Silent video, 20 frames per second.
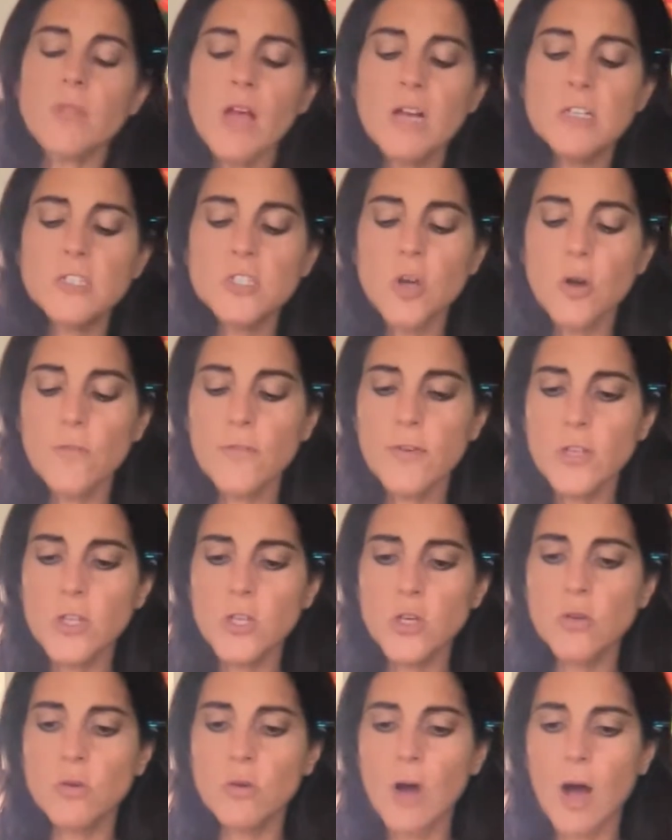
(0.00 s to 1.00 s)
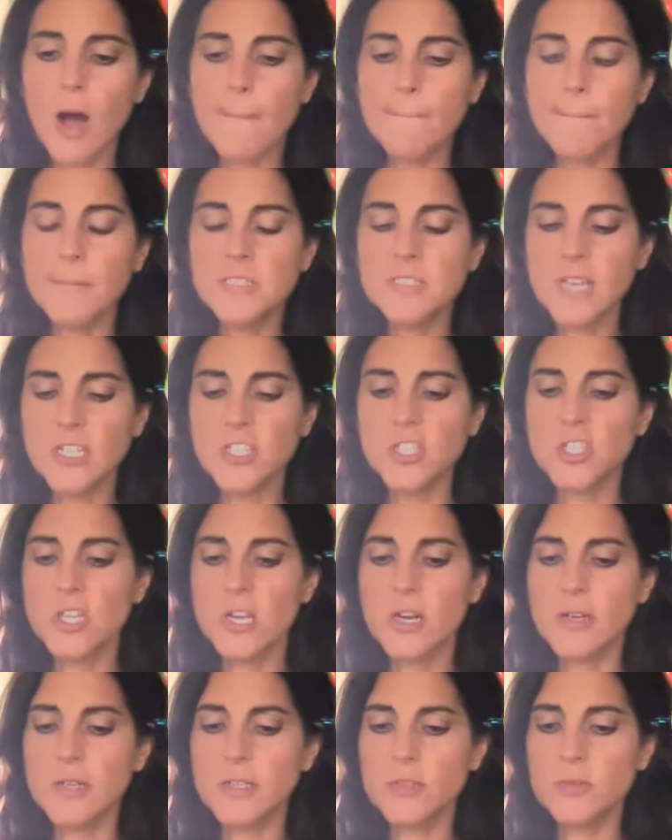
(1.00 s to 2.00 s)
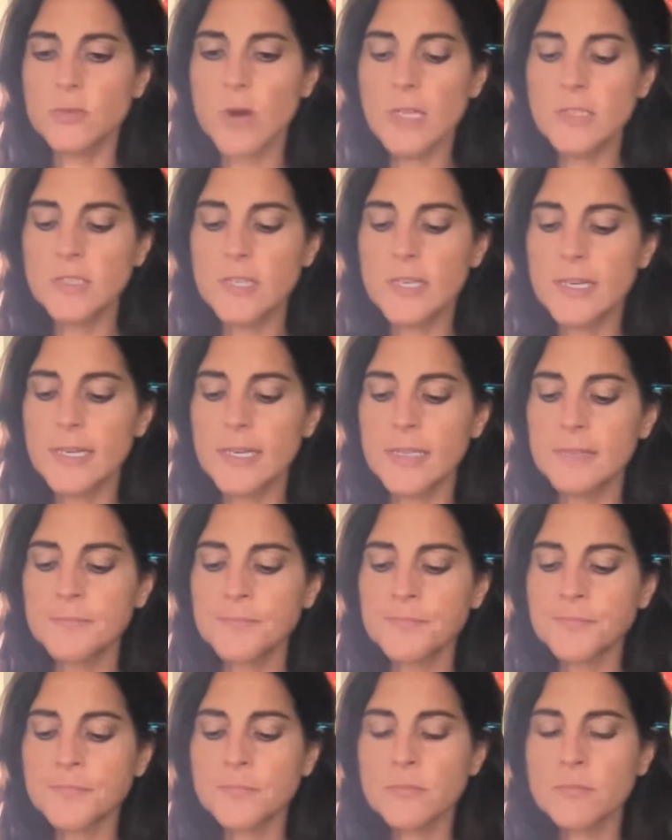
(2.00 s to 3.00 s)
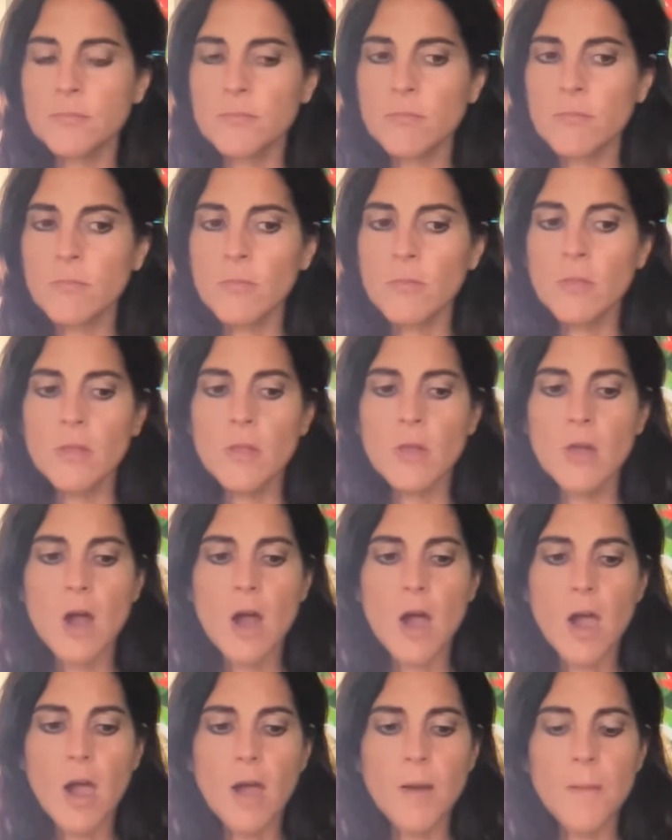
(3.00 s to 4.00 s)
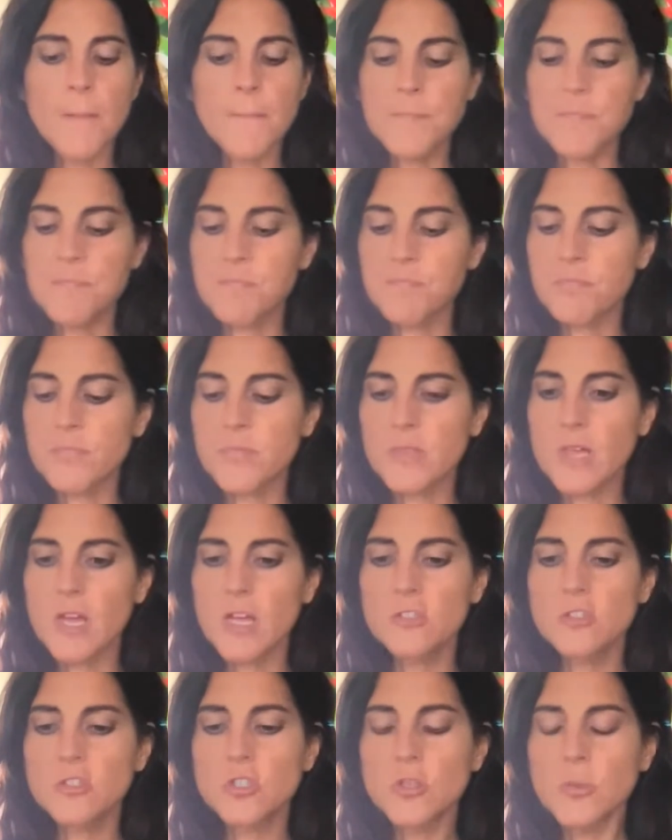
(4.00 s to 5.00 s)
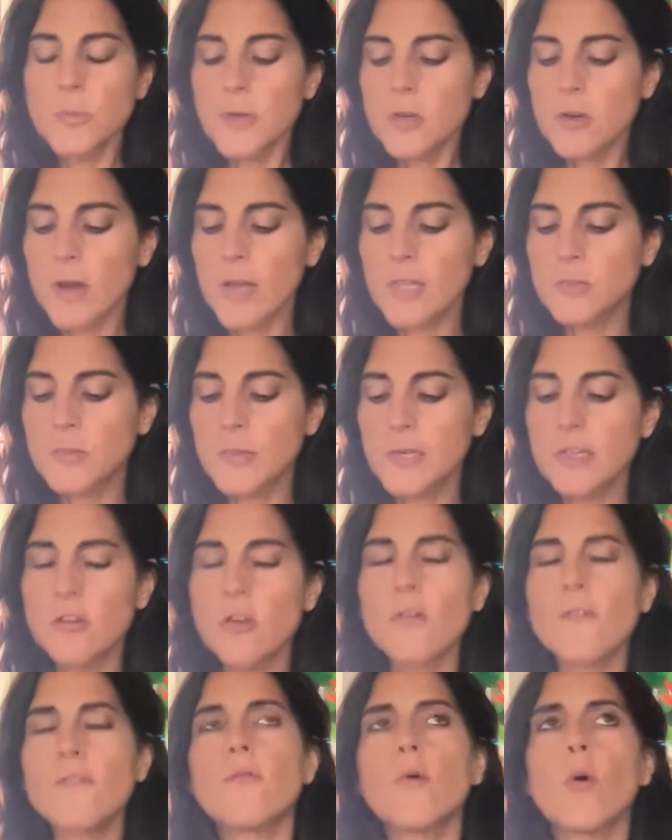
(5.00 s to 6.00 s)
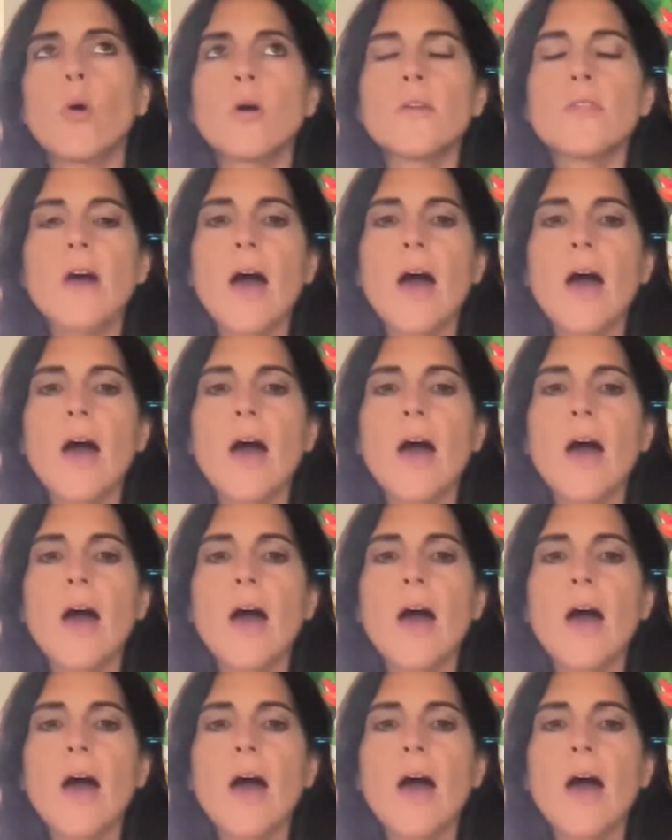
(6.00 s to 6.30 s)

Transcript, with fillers: So for you, um, Sagittarius rising, um, Jupiter has been in your fourth